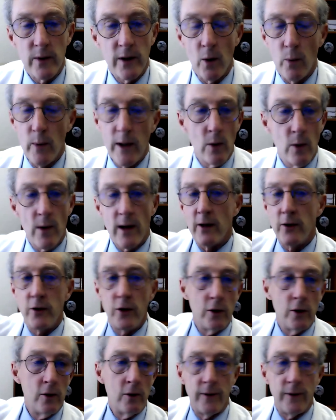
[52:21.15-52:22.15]
you know, we don't want to
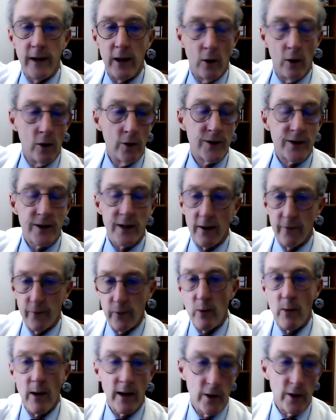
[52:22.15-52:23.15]
do the old stuff.
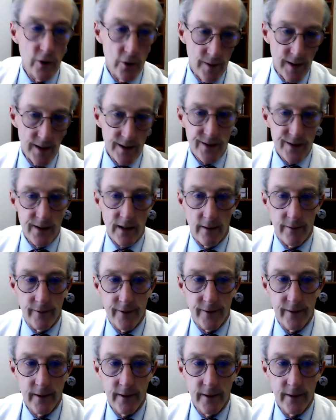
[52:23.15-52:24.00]
We want to do this stuff.